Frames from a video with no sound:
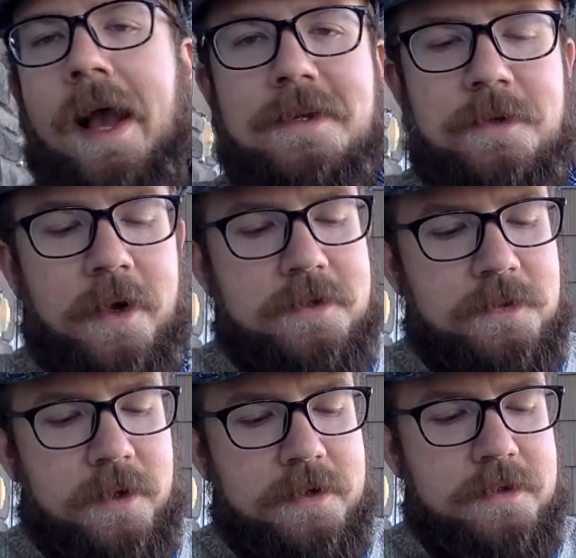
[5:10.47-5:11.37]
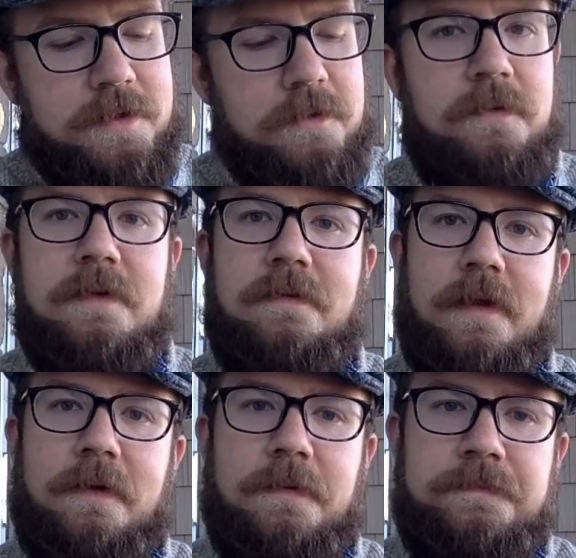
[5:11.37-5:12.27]
And so I just wanted to do this
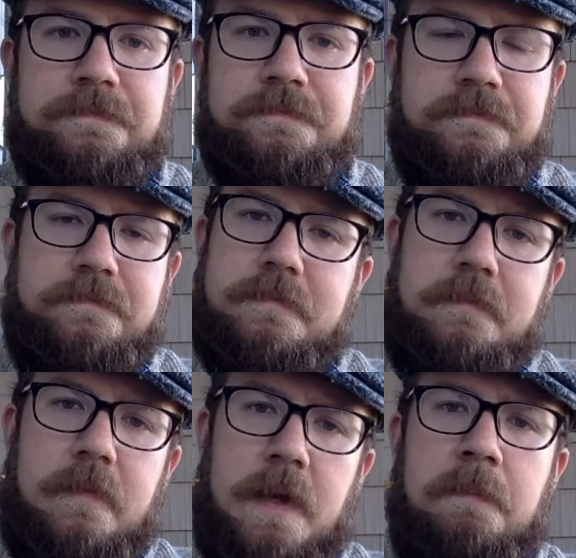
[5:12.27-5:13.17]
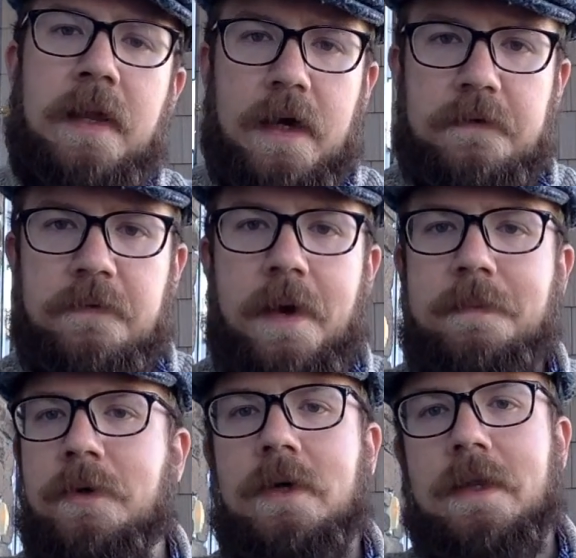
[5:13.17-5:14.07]
little plug for my
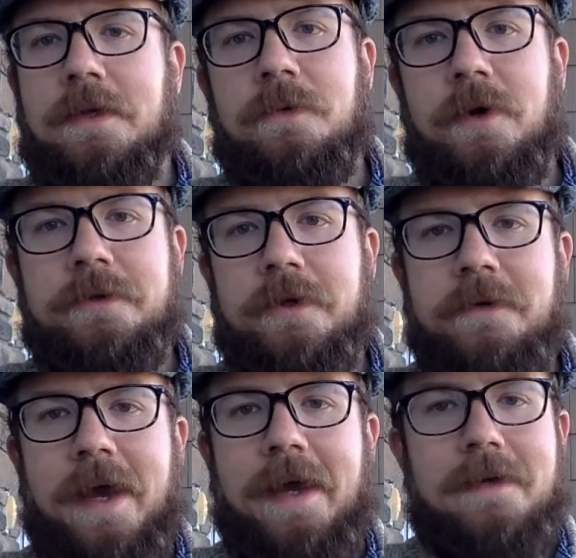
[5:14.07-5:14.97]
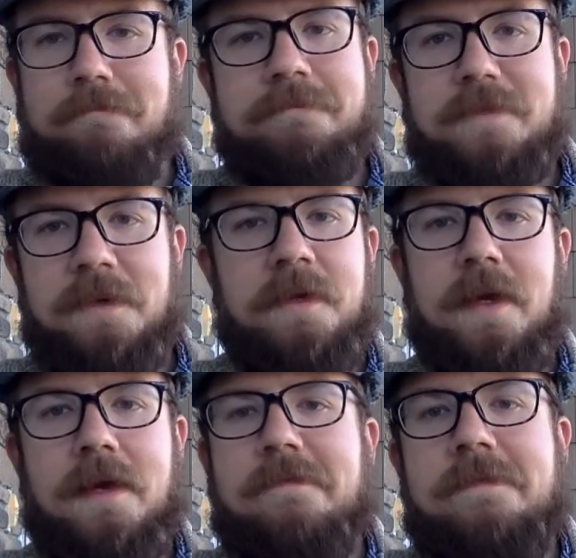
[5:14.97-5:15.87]
book, let you all know, hey, something
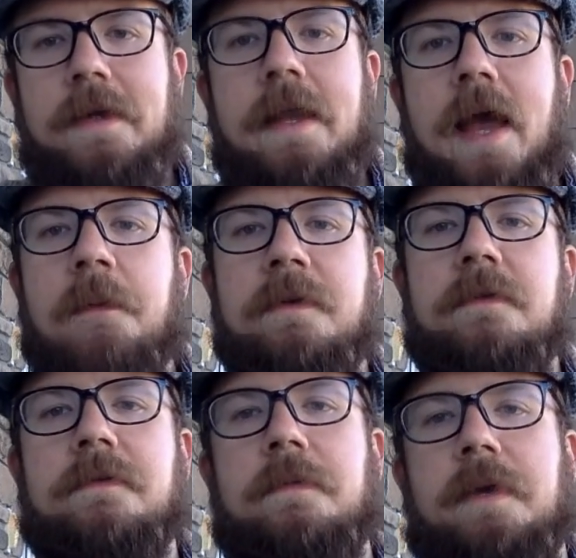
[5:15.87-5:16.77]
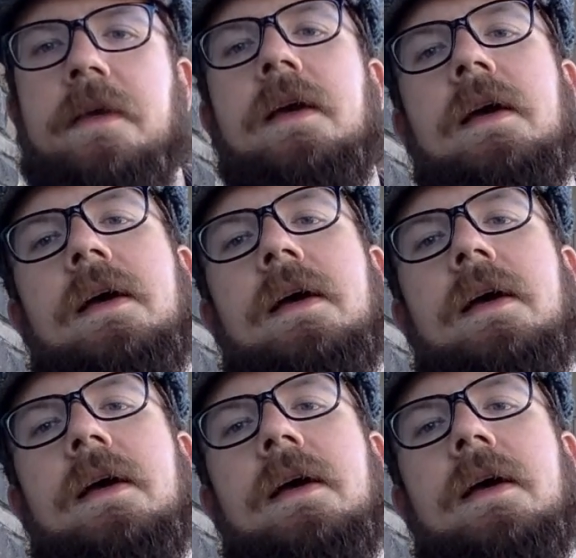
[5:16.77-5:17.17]
kind of fun happened for me